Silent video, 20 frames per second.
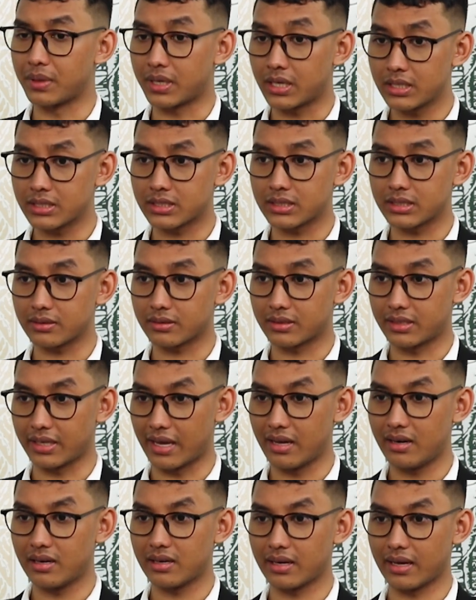Because
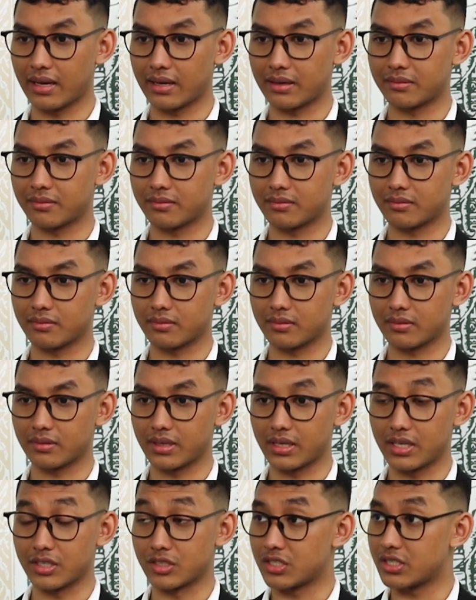the internet
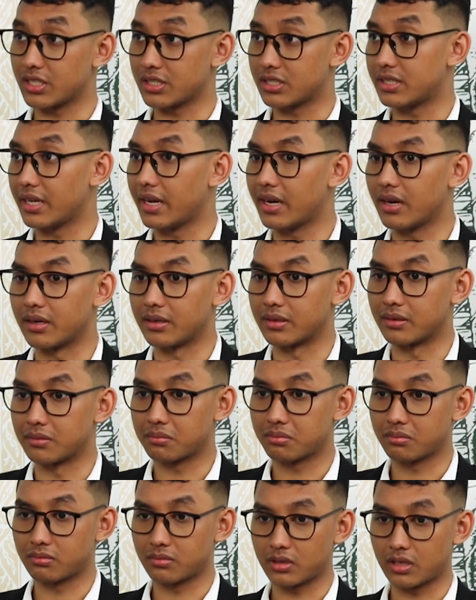is just there.
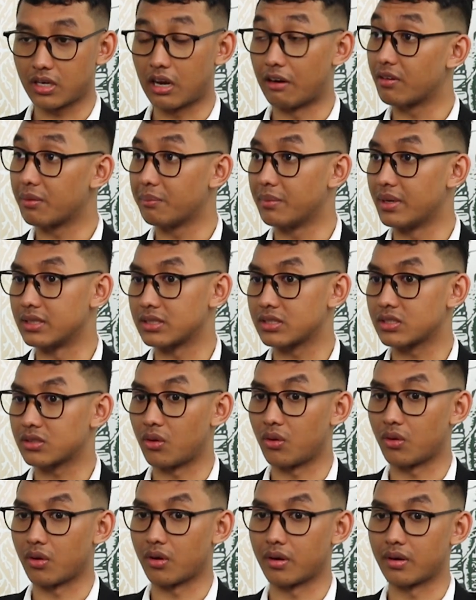Governments
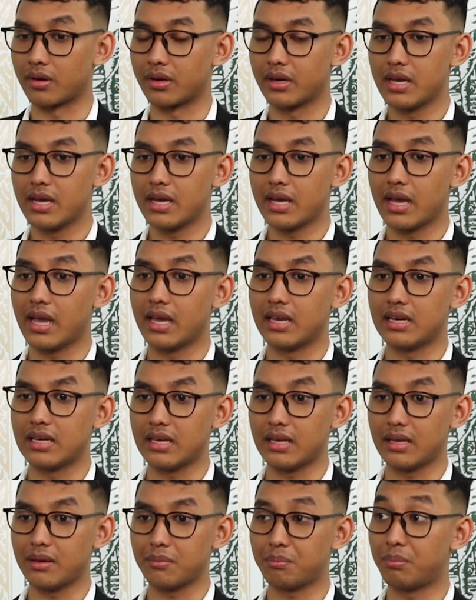or
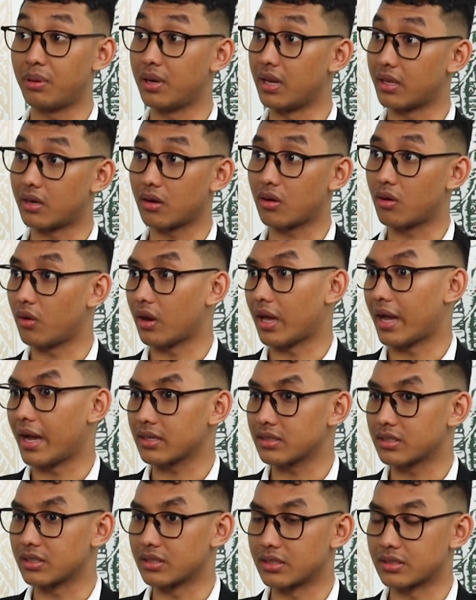any political
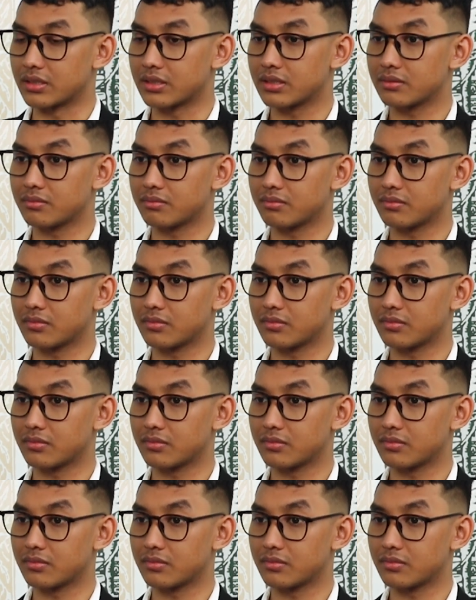actors